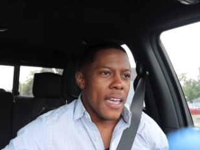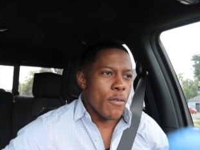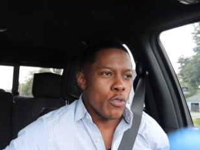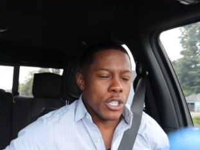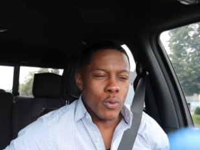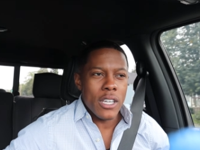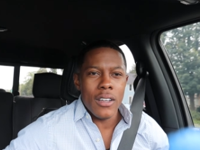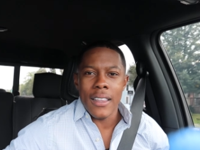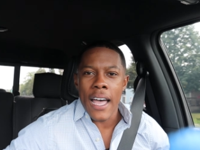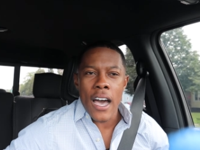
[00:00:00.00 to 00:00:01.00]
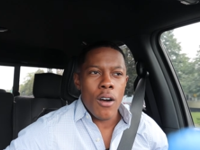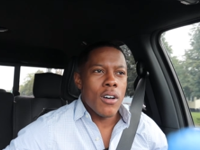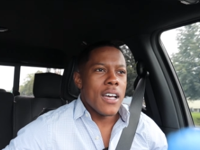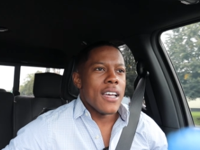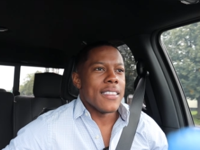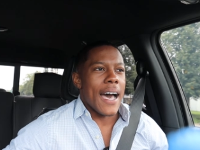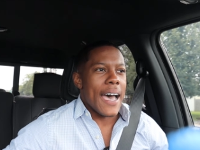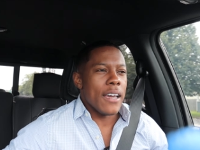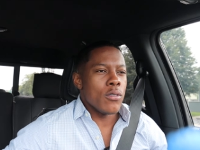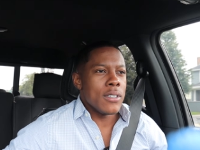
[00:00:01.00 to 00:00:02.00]
And when we allow the
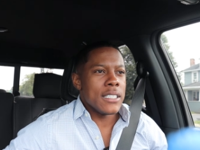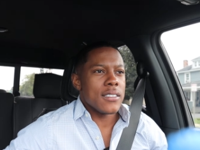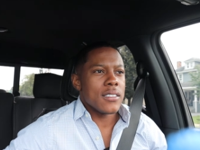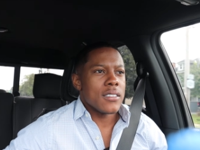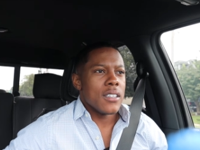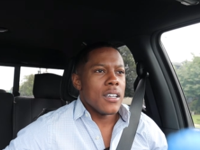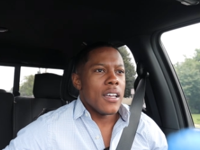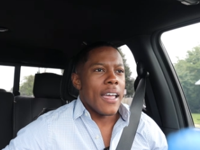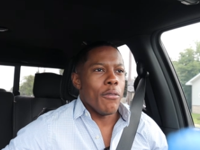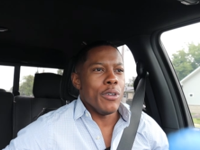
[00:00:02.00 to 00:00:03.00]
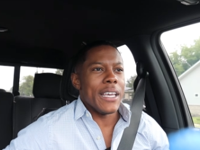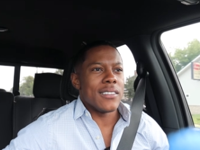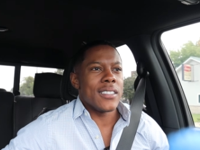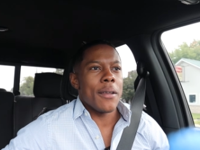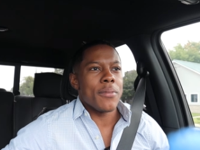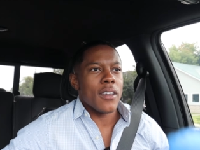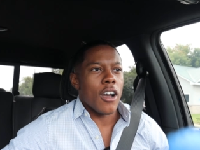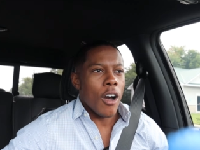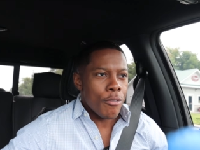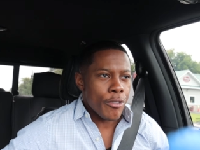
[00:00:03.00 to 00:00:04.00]
idleness and we accept
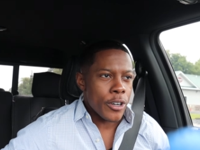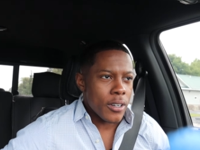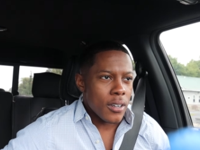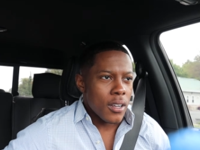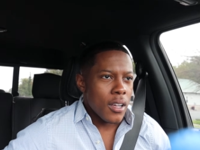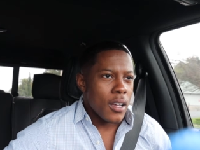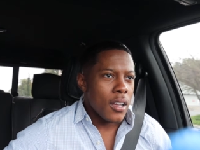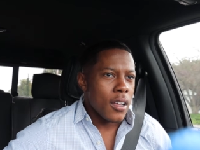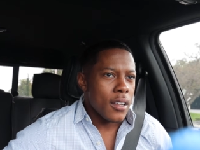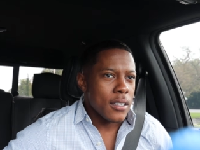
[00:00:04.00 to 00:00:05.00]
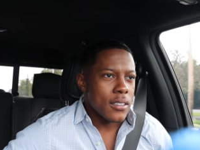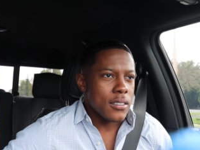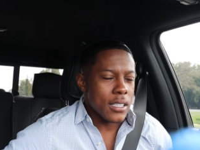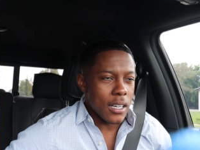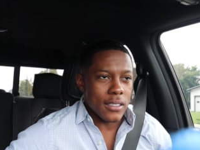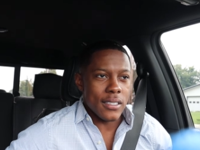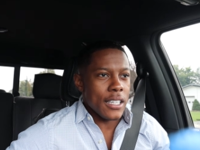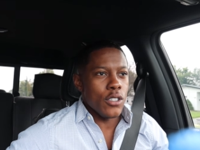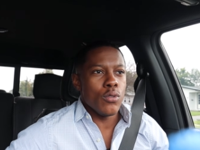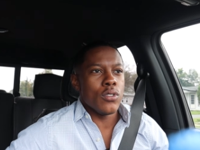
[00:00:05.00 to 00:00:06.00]
comfort to
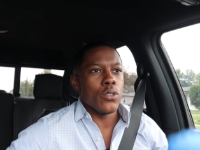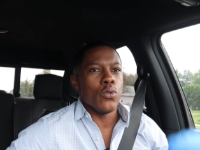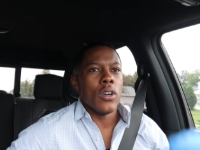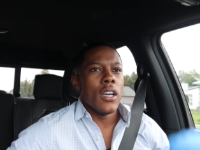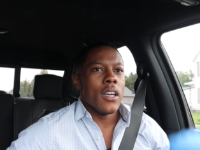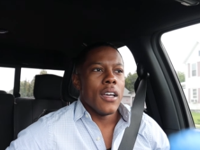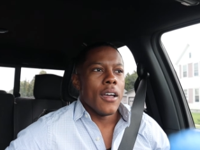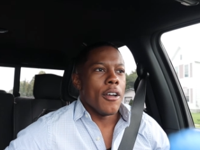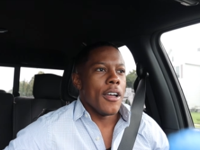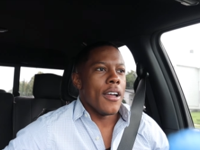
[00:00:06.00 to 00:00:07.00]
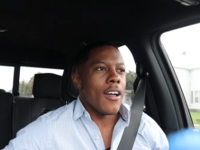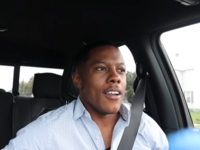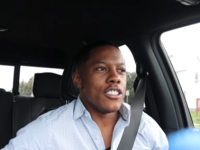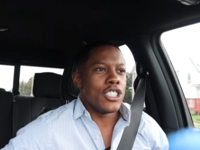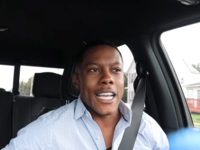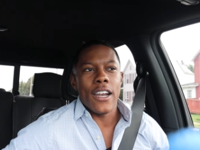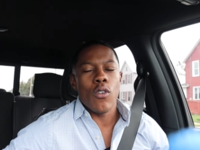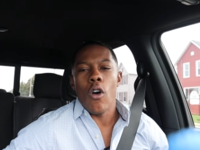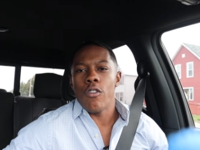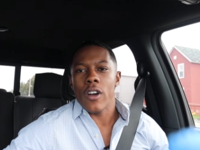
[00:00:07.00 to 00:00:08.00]
continue to
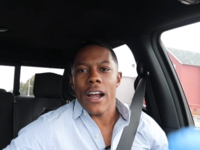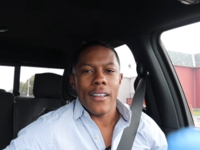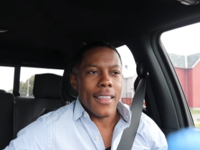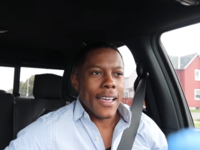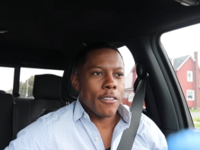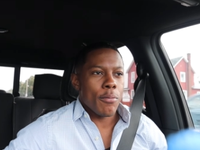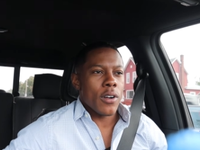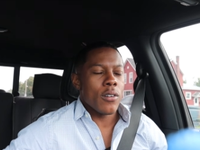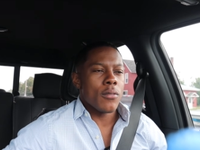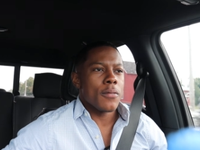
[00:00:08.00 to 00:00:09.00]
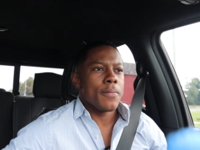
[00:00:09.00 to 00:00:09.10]
shadow over our life, bro,